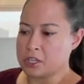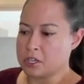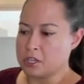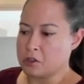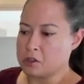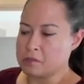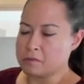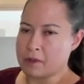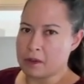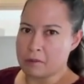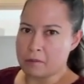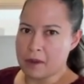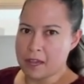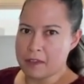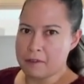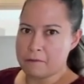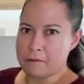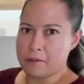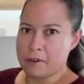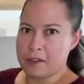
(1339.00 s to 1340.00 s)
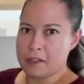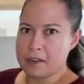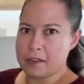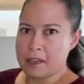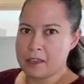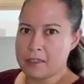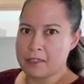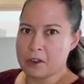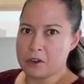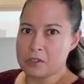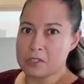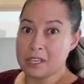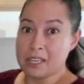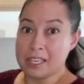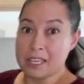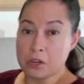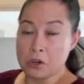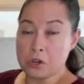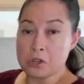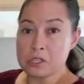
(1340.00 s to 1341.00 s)
use my right foot and there's a
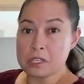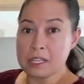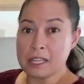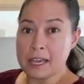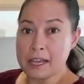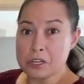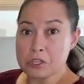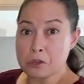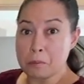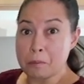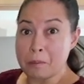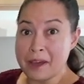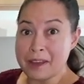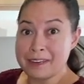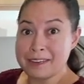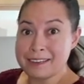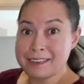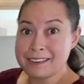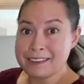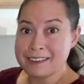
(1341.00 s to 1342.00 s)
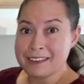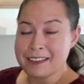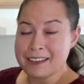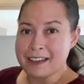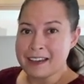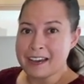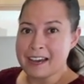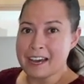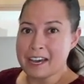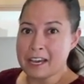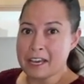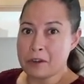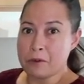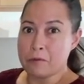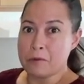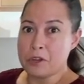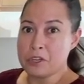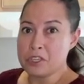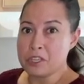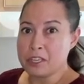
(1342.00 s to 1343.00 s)
gear selector button. Uh, it
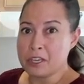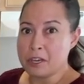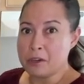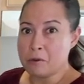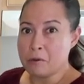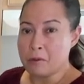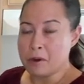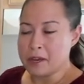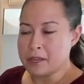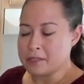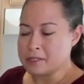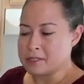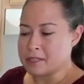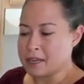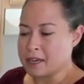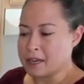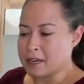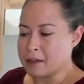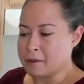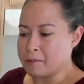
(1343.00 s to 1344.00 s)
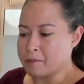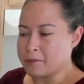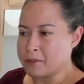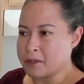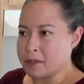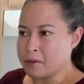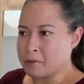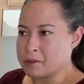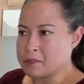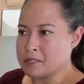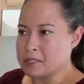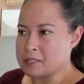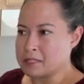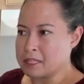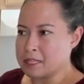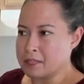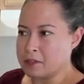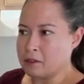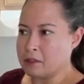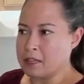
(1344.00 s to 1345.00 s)
originally was um, it was this
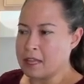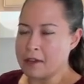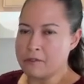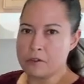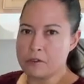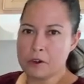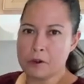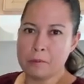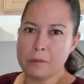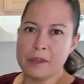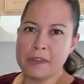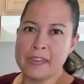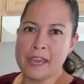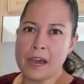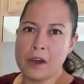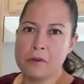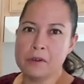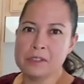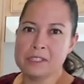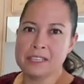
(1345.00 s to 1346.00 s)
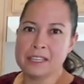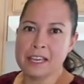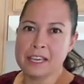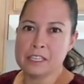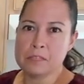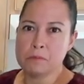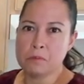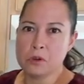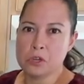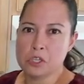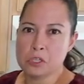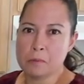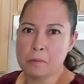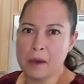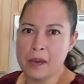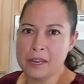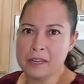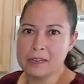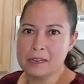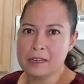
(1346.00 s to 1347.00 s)
little lever, but now it's a nice push
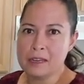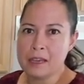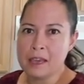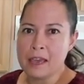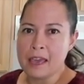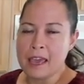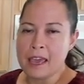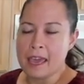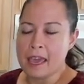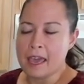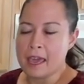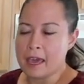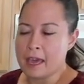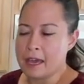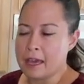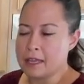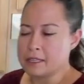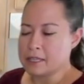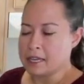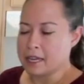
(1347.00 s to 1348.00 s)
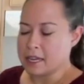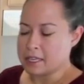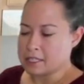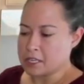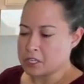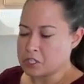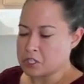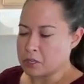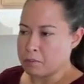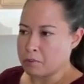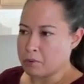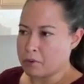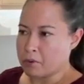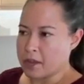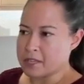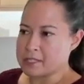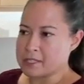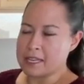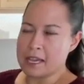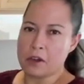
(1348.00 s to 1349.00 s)
button. And I essentially
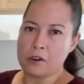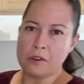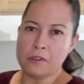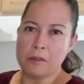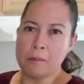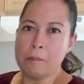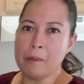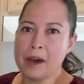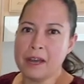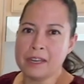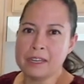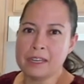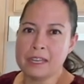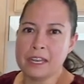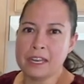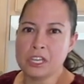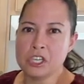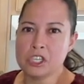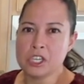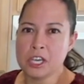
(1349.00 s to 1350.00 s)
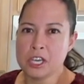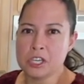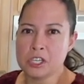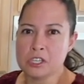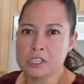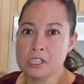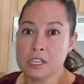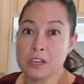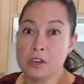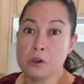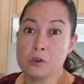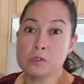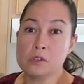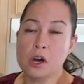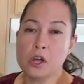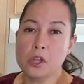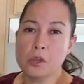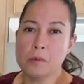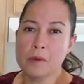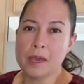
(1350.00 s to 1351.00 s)
press down on the button and it changes it. goes
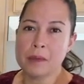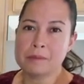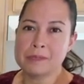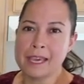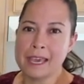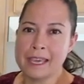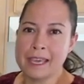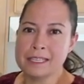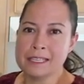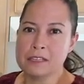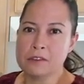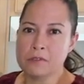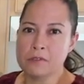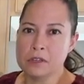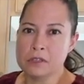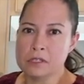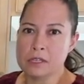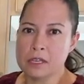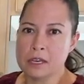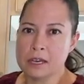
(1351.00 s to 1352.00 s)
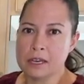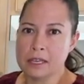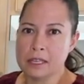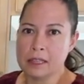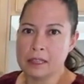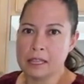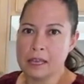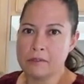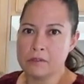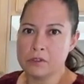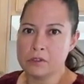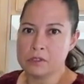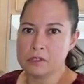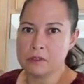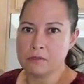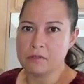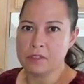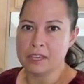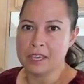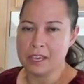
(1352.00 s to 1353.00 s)
all the way up to eight different uh, levels
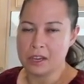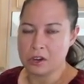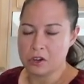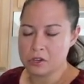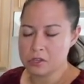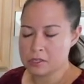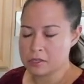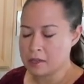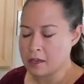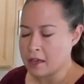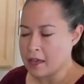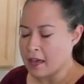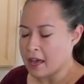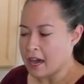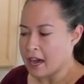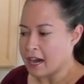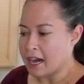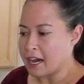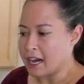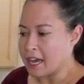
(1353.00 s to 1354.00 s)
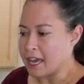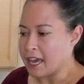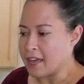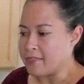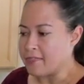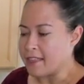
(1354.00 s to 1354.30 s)
of the gears. Uh, and